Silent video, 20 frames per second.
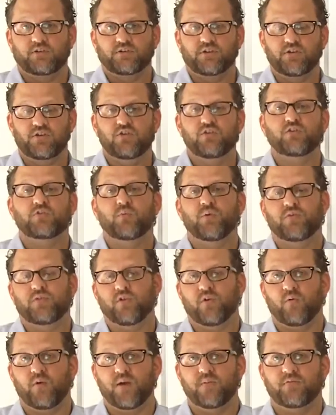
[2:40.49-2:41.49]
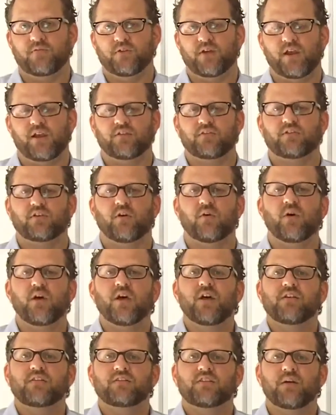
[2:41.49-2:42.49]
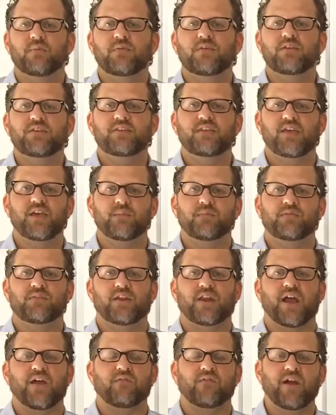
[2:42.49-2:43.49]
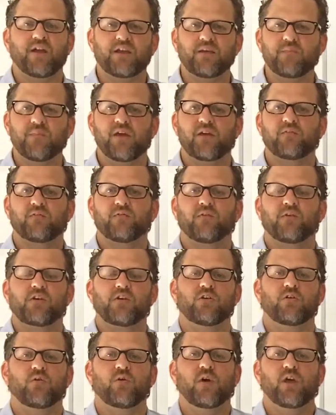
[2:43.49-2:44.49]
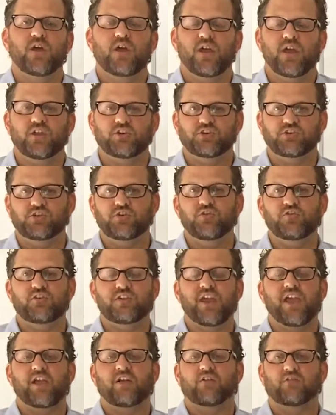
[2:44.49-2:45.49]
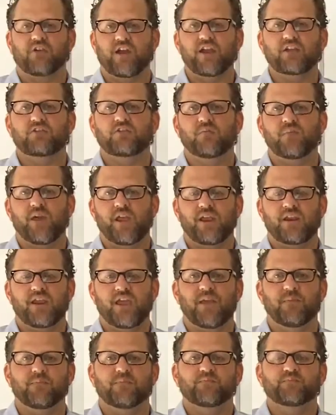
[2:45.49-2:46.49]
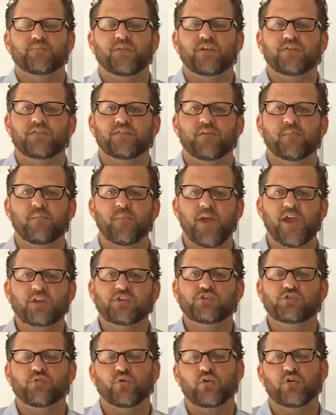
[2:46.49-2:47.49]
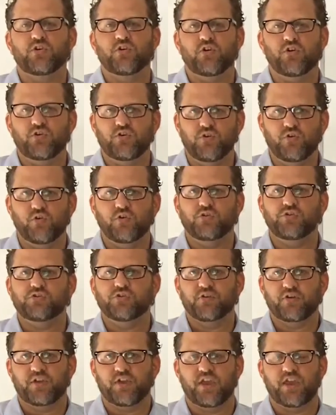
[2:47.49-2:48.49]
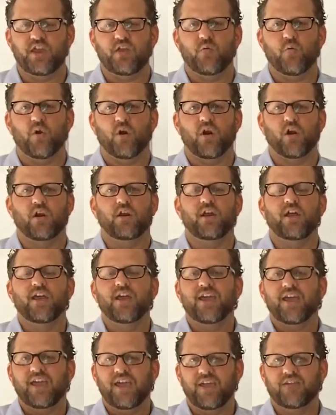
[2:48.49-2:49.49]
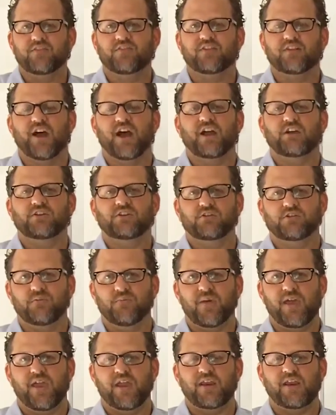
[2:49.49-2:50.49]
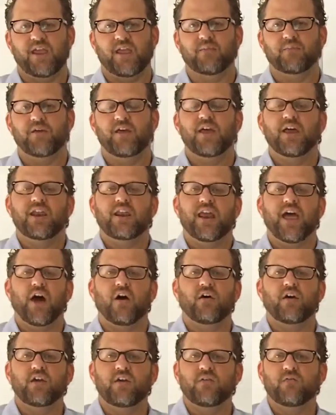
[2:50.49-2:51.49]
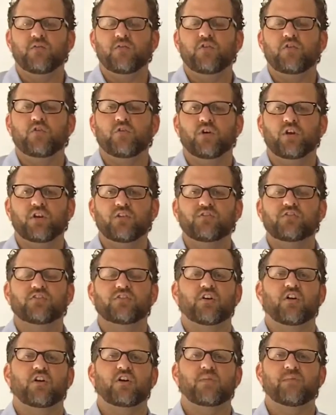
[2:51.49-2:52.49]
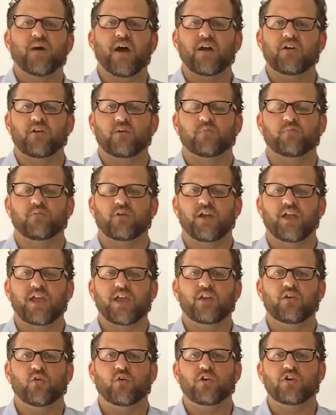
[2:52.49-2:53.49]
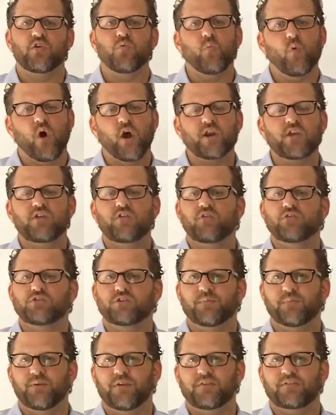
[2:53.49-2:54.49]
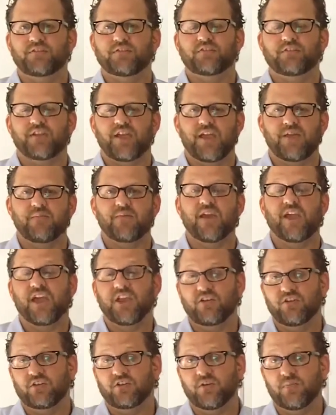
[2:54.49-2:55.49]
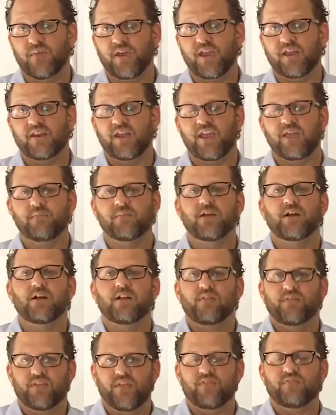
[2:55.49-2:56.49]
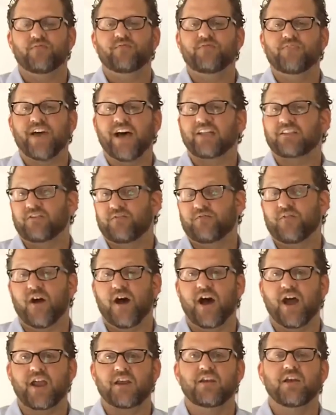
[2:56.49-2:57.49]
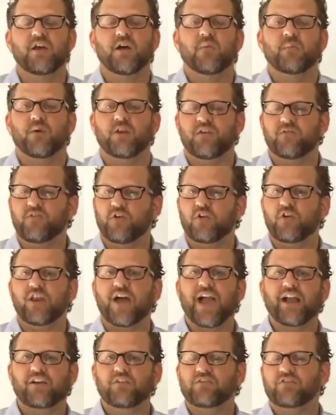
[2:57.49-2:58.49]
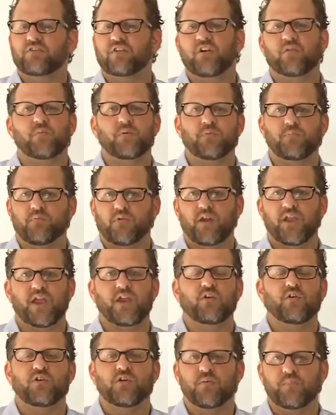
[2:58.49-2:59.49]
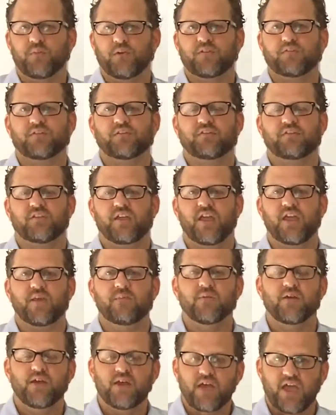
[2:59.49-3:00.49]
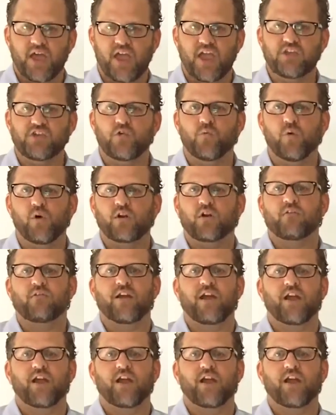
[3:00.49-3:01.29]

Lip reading: to use with your website. So some of the tips that I recommend for you in choosing a great domain name is to make sure you use your keyword inside your domain name. Now, if you're concerned about your brand or you want to use your business name in your domain name, then that's fine. But if you're not concerned with brand or your business name and you want to